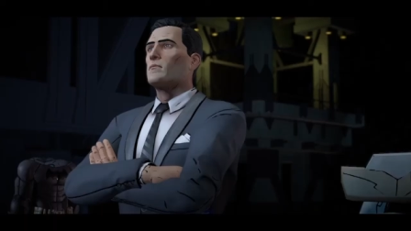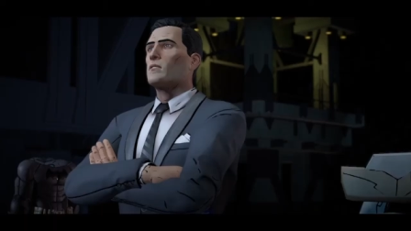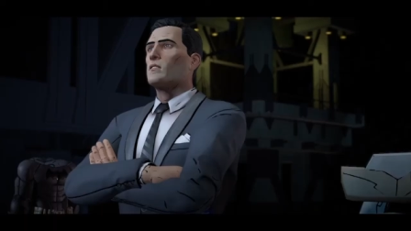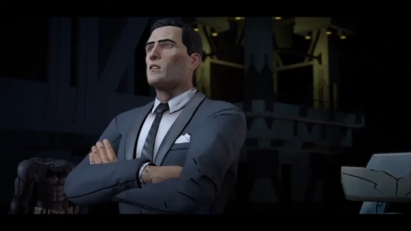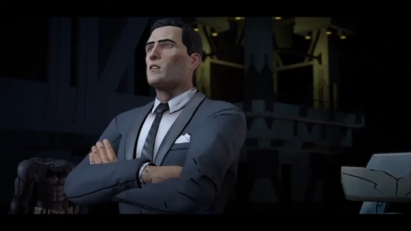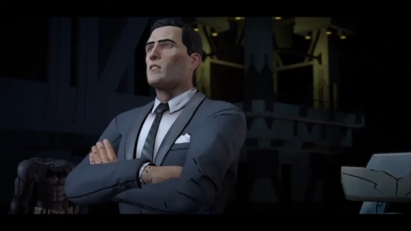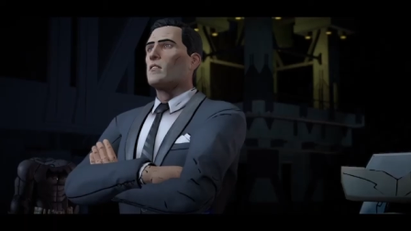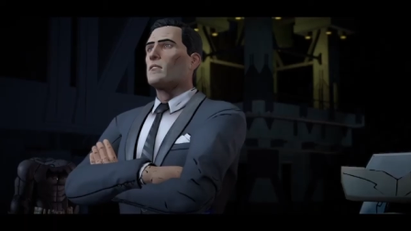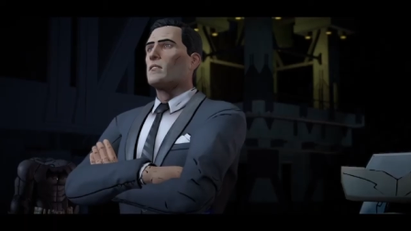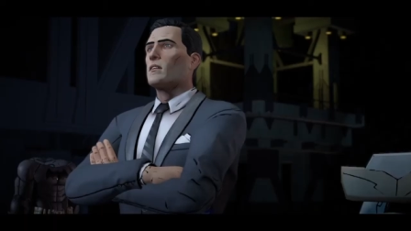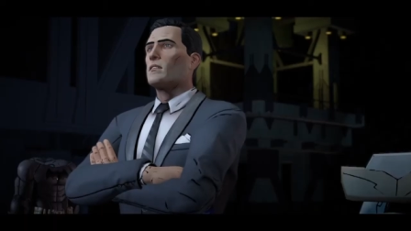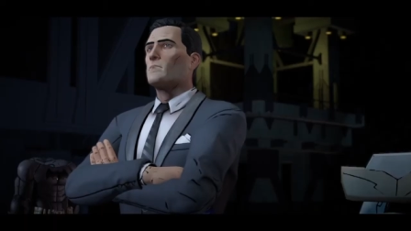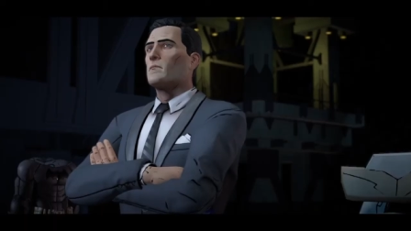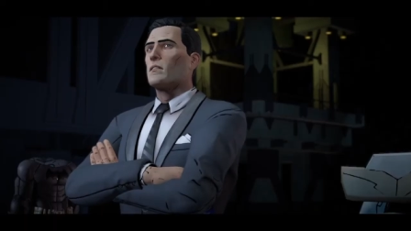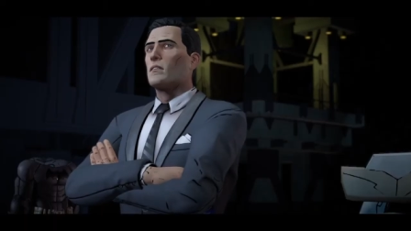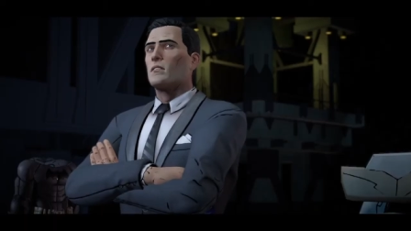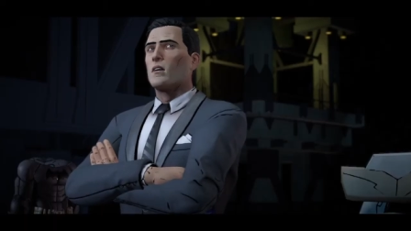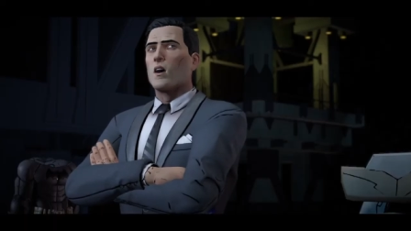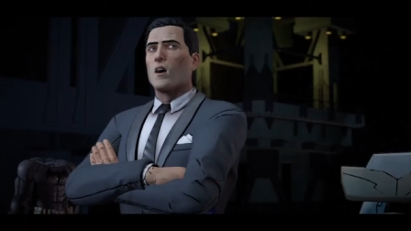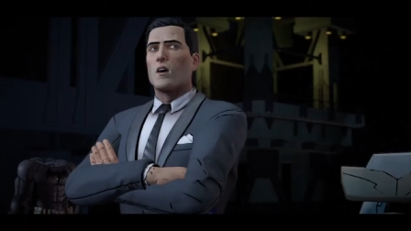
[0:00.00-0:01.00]
Do you think he
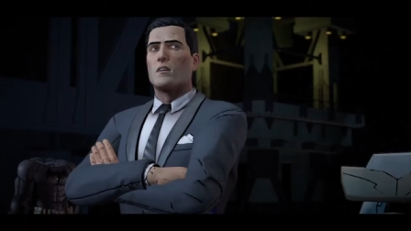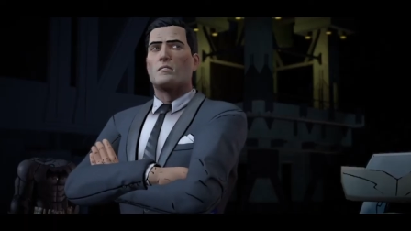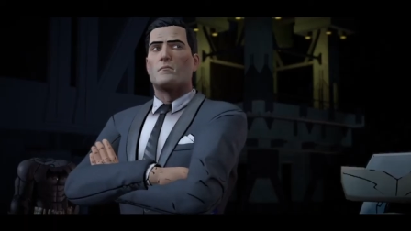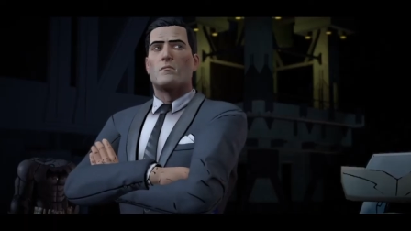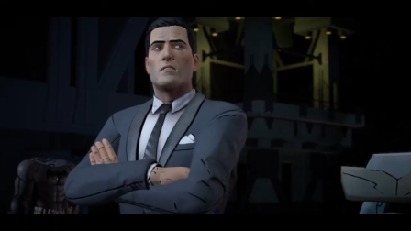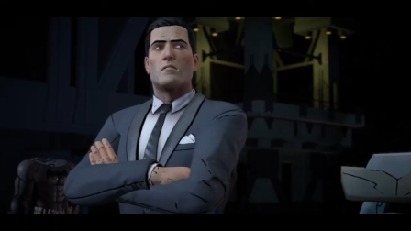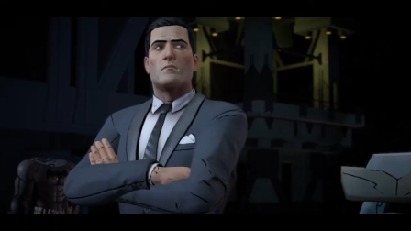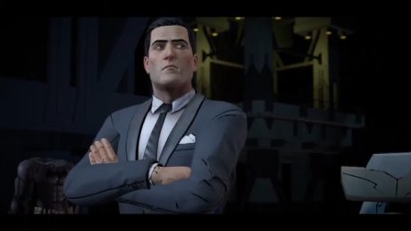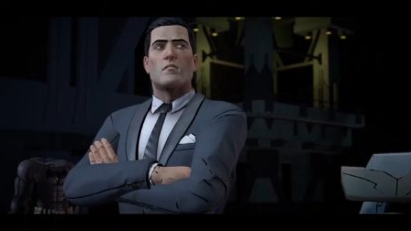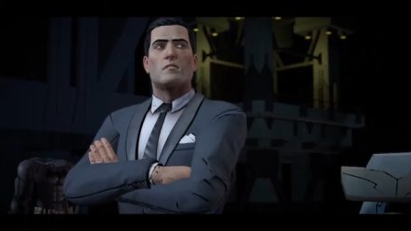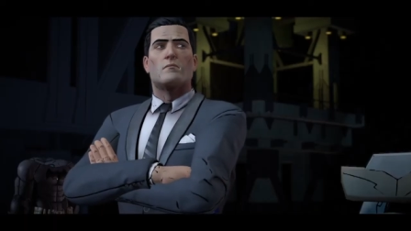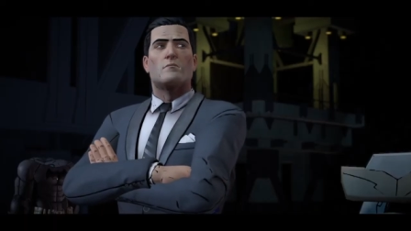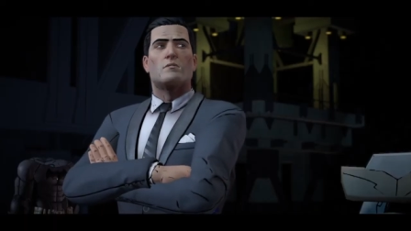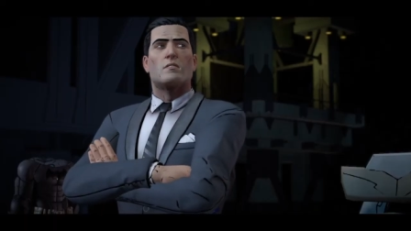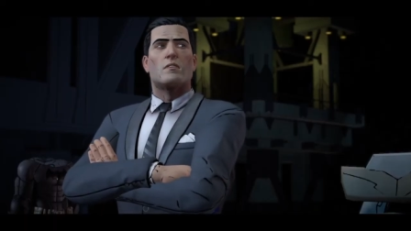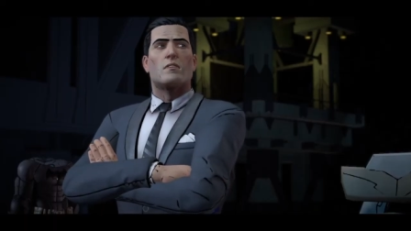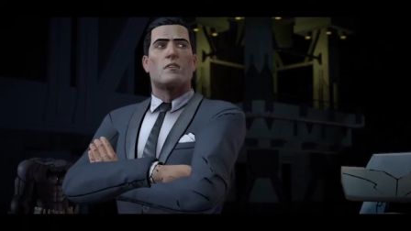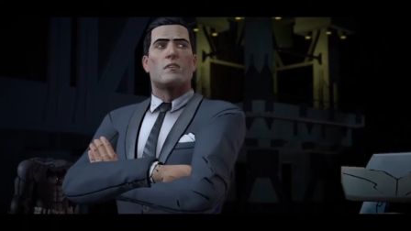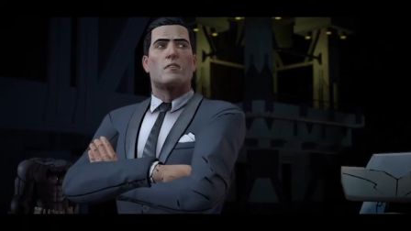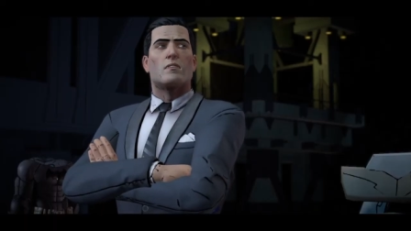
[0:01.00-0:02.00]
might know something about the
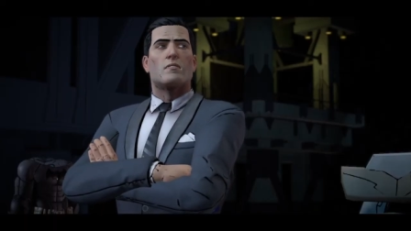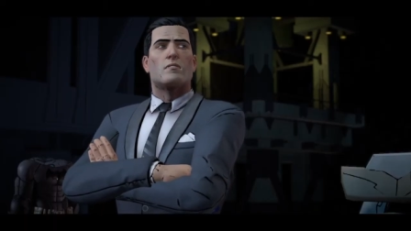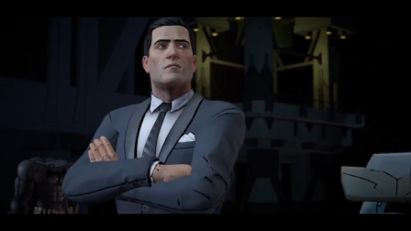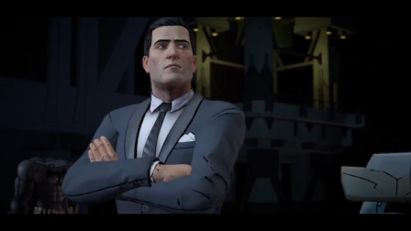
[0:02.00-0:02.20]
break-in?